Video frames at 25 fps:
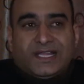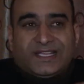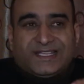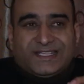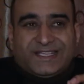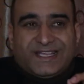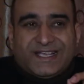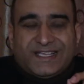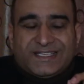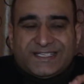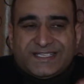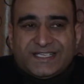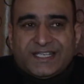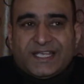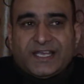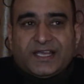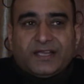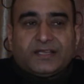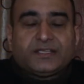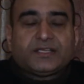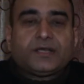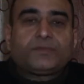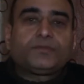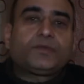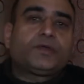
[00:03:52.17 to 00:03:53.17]
This
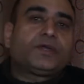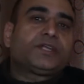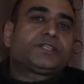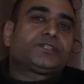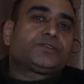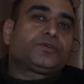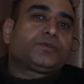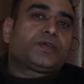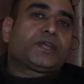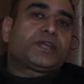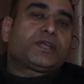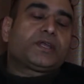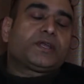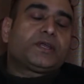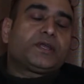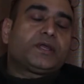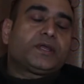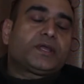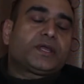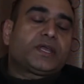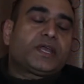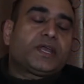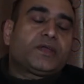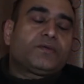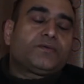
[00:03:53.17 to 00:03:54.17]
year, WHO
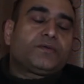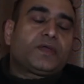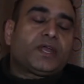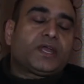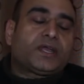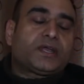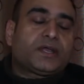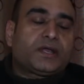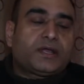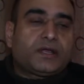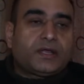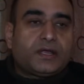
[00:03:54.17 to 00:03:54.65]
gave a